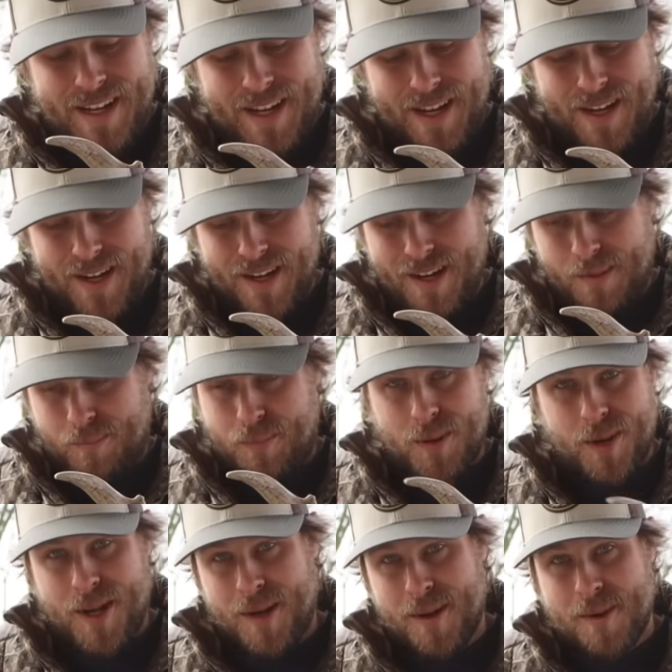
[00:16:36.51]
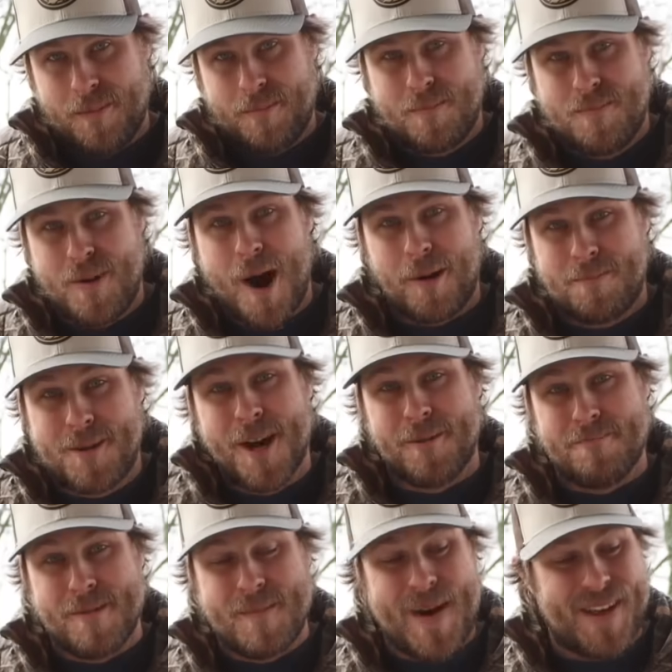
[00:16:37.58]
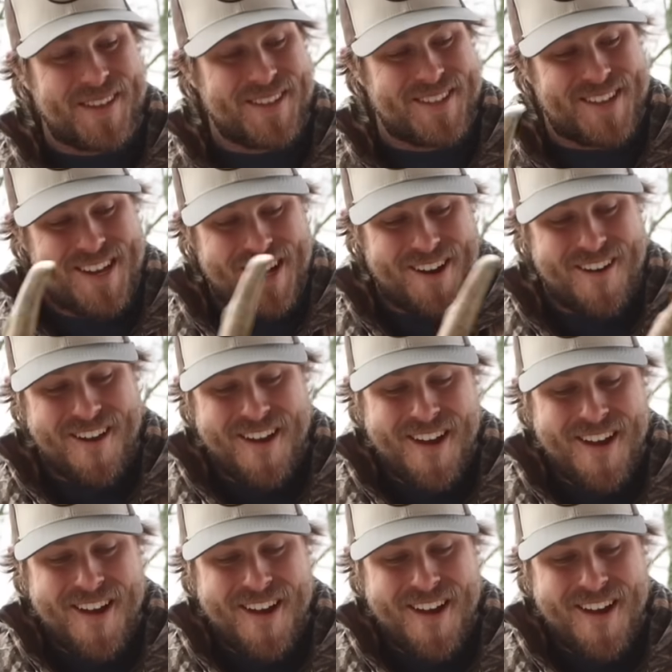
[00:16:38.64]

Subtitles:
and I'm pretty pumped up about this deer.